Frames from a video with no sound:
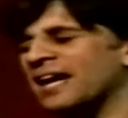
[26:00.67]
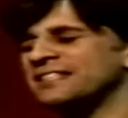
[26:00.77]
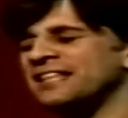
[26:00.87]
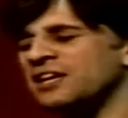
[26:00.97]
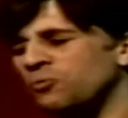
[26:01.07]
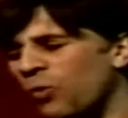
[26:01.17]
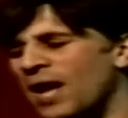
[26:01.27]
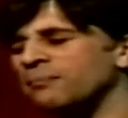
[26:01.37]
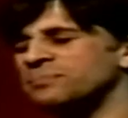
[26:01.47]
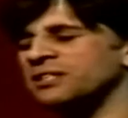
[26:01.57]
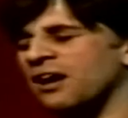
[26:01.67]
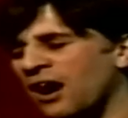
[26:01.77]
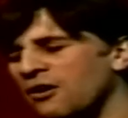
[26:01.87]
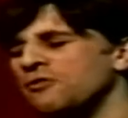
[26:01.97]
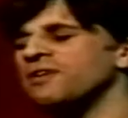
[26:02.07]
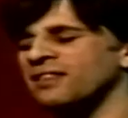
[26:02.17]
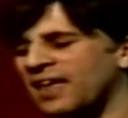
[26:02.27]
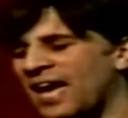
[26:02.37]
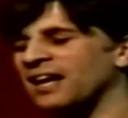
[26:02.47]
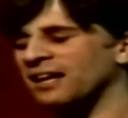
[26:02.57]
as they wept over
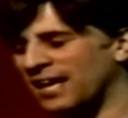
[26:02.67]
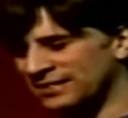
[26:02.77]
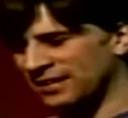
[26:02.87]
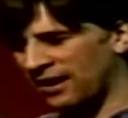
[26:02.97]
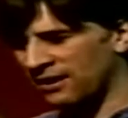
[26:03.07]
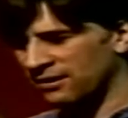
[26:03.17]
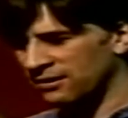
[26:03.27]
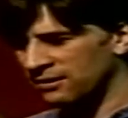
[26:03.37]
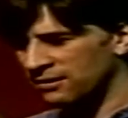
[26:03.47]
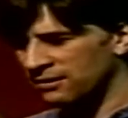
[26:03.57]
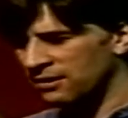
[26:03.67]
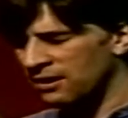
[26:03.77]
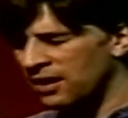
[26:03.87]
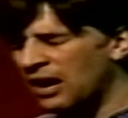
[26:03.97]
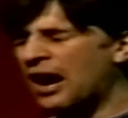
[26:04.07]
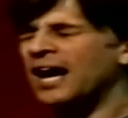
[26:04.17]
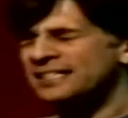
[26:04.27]
that letter. I